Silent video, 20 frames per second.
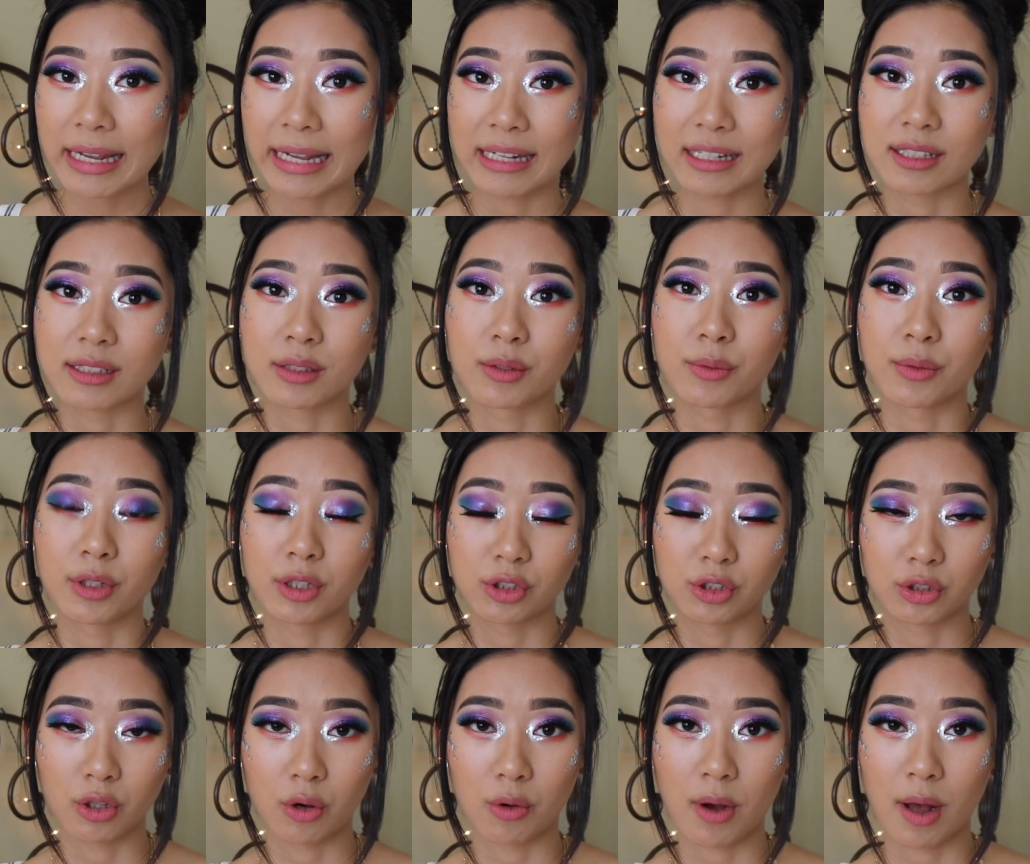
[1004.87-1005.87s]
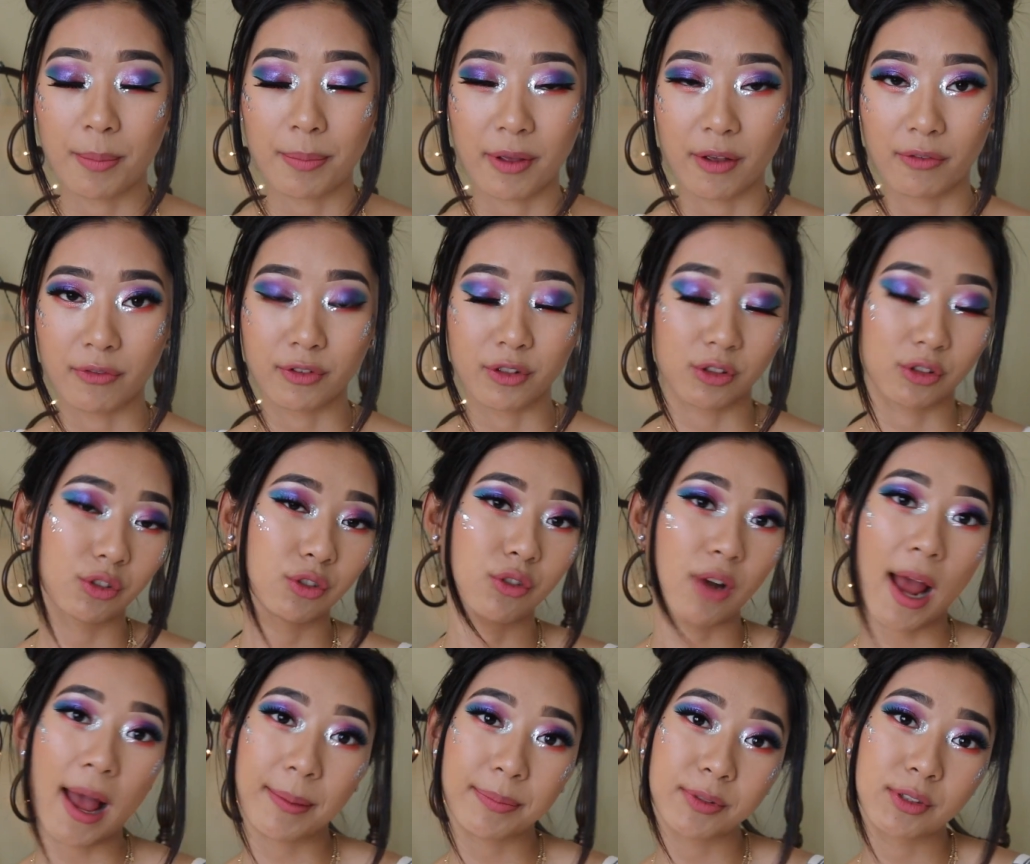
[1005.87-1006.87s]
It doesn't really show up if your
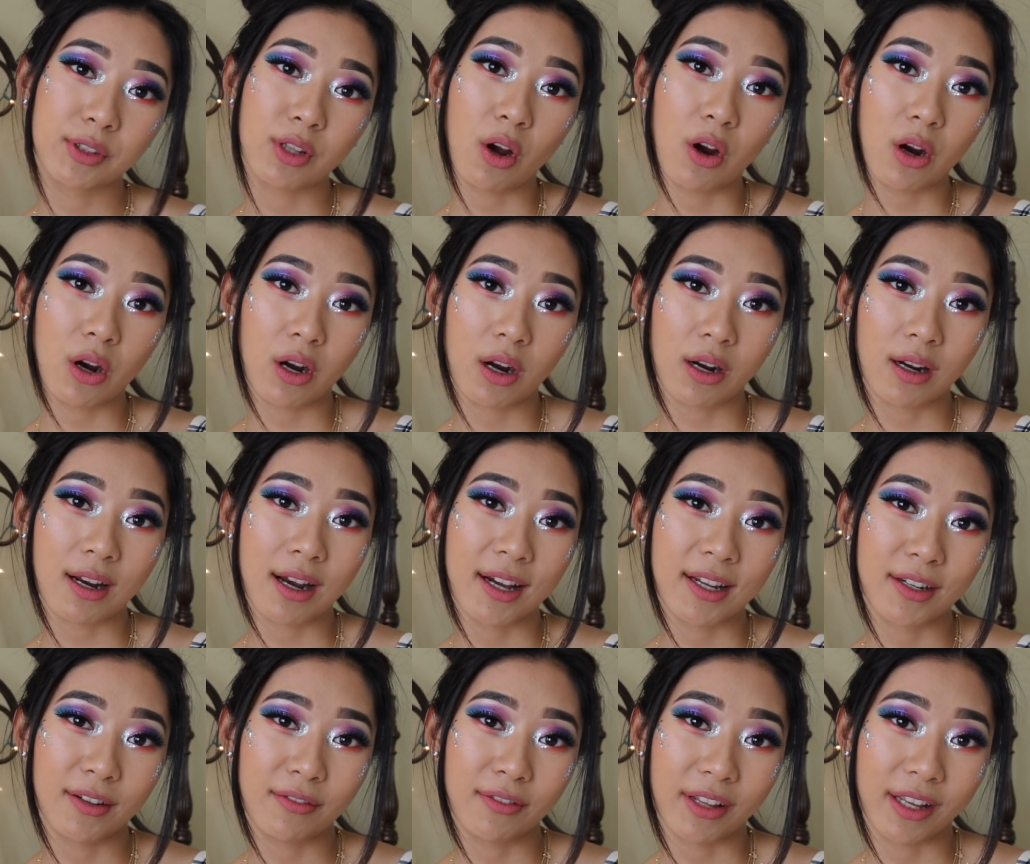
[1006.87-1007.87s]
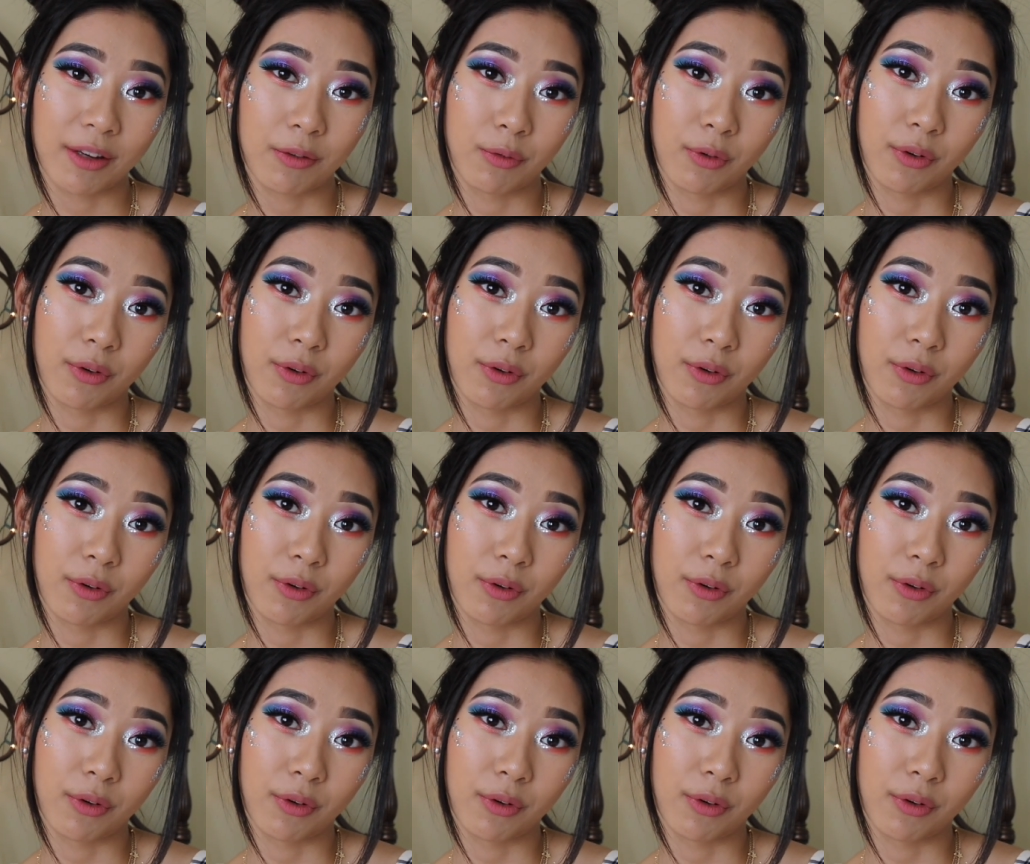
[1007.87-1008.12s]
straps are kind of like